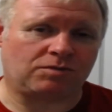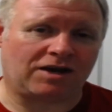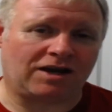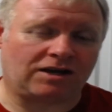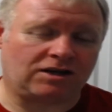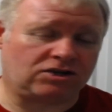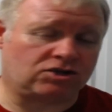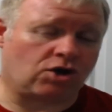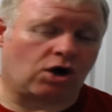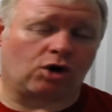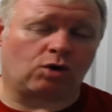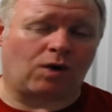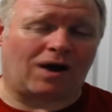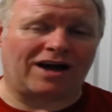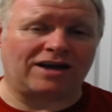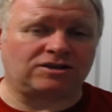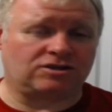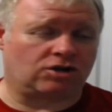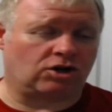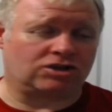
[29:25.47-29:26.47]
and he's got like
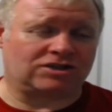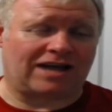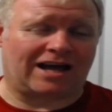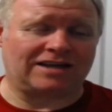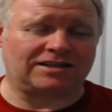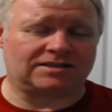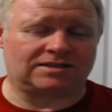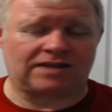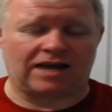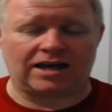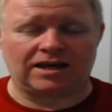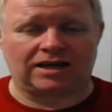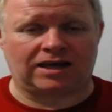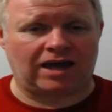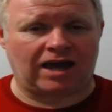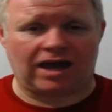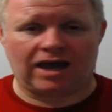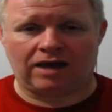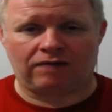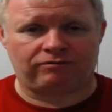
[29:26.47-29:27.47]

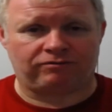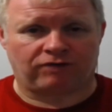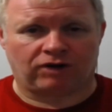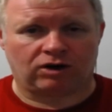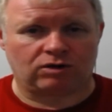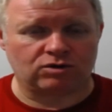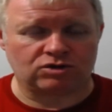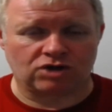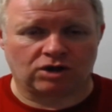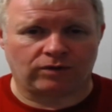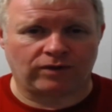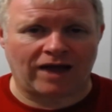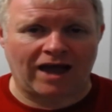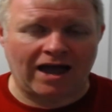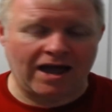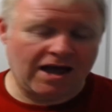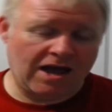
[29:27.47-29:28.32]
10k followers on there.